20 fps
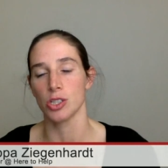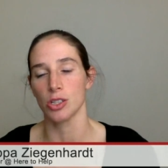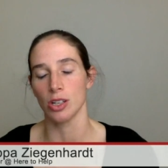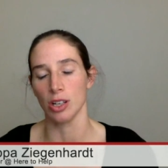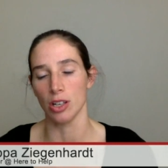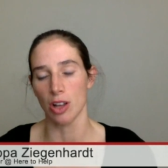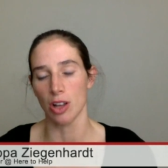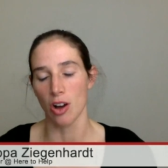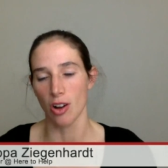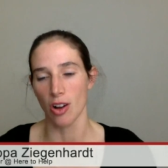
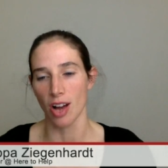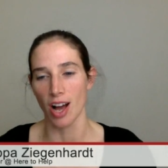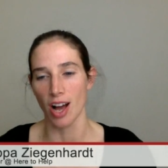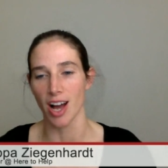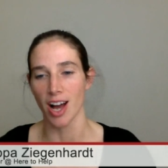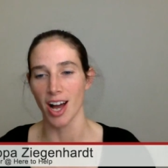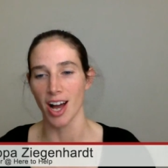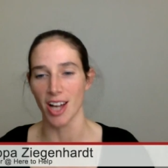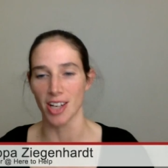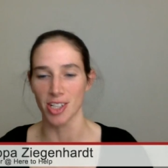
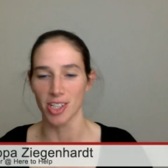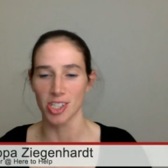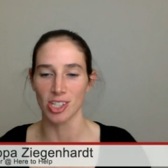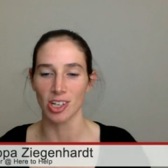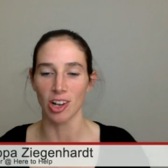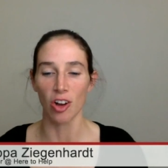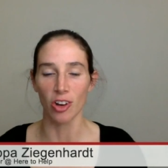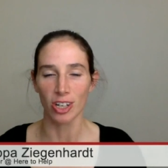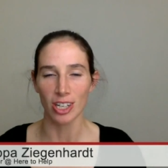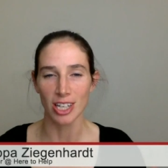long-arched,
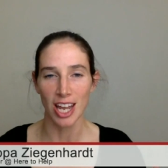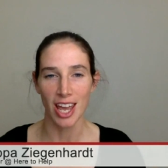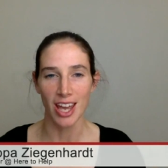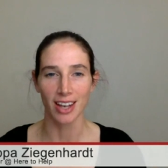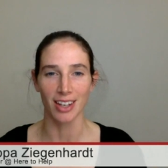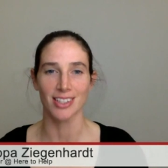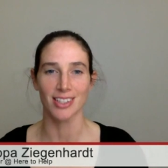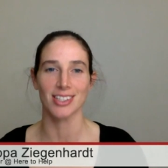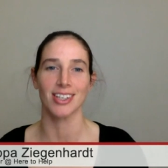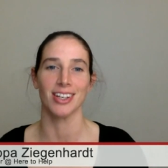
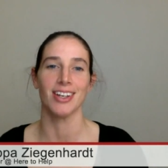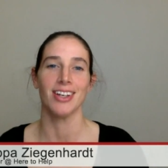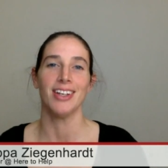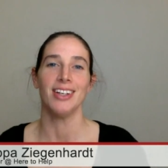long-necked,